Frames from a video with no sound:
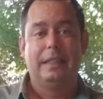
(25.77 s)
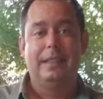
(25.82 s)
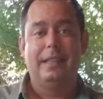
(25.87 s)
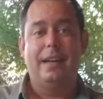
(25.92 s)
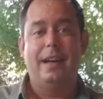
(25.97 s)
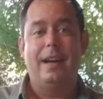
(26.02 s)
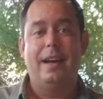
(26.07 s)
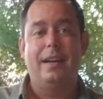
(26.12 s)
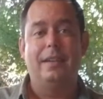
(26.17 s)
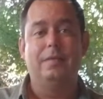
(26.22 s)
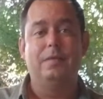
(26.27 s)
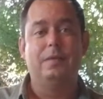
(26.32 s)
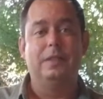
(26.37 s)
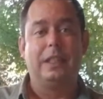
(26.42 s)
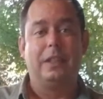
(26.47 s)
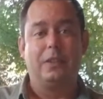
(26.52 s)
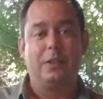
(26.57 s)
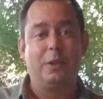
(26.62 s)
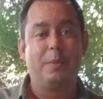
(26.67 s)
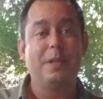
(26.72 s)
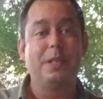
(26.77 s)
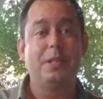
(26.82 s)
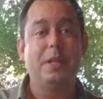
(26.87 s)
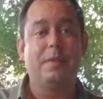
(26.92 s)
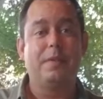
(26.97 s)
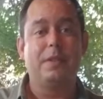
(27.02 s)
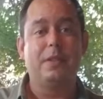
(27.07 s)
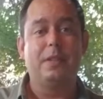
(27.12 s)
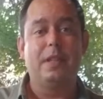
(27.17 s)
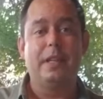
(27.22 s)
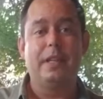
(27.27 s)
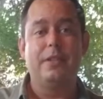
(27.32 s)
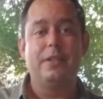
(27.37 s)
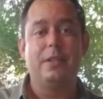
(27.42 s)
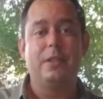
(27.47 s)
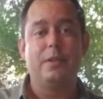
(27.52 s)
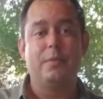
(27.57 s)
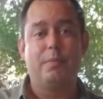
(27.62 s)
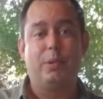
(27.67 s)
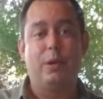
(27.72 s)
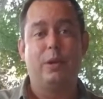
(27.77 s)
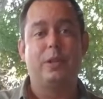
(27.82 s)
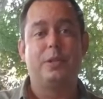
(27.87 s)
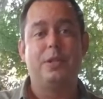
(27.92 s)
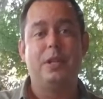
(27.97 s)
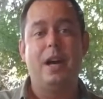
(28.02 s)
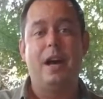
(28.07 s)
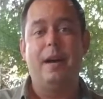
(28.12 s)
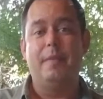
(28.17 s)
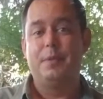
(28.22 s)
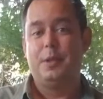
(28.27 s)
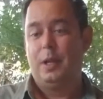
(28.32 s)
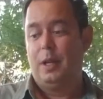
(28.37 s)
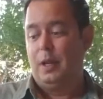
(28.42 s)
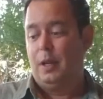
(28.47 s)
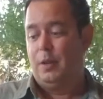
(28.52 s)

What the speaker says: A little bit different than your pork chops,